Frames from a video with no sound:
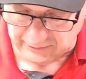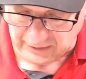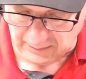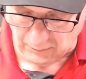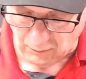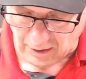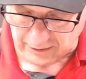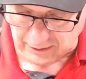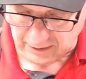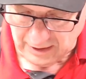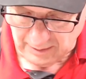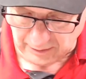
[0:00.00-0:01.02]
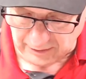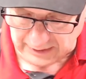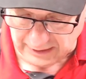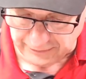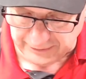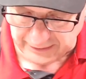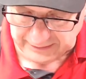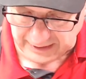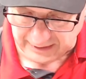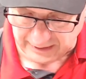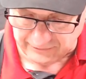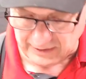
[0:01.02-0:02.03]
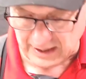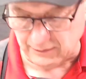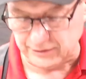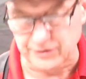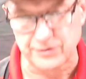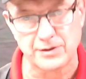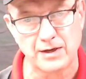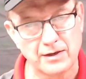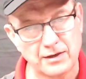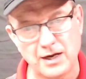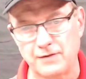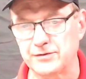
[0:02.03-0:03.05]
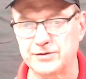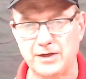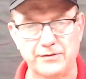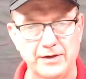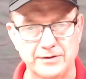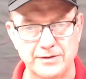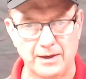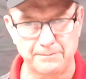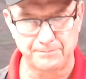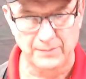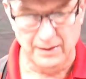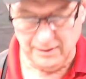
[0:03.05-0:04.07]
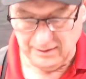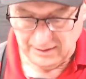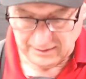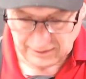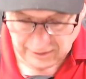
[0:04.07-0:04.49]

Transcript: water, but look at how thick that gets and how it just covers things up. Then you can do